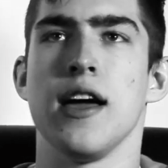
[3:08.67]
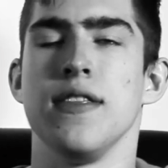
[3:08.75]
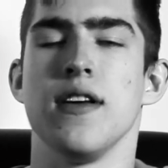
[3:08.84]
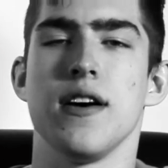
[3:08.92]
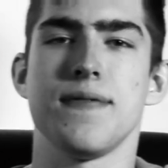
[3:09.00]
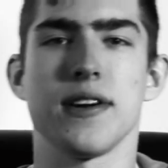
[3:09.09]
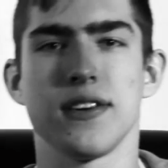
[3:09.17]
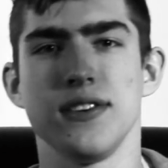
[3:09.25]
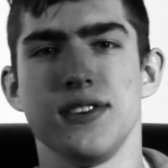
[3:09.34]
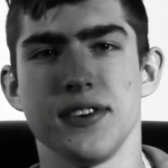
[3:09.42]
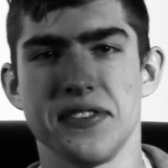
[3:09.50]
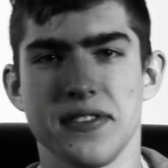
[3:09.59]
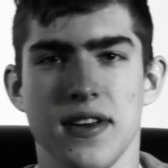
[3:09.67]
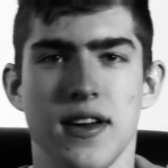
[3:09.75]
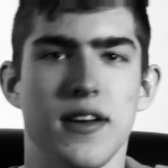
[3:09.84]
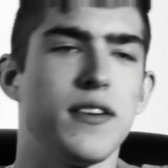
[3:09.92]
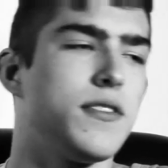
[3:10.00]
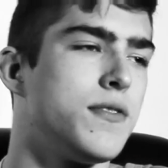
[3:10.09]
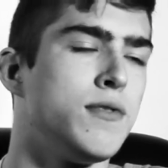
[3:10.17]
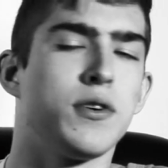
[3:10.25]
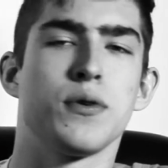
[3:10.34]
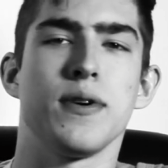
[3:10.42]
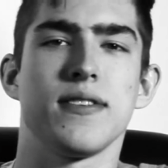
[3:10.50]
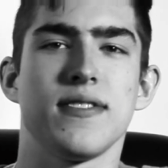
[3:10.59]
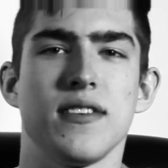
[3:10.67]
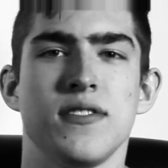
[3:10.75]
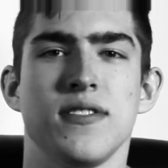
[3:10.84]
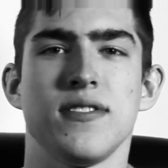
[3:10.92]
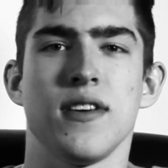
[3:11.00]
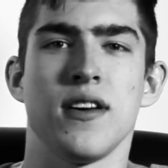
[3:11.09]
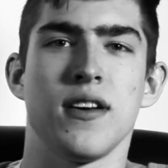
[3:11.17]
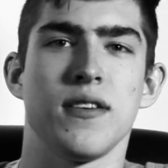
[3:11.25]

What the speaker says: And if I could just real quick just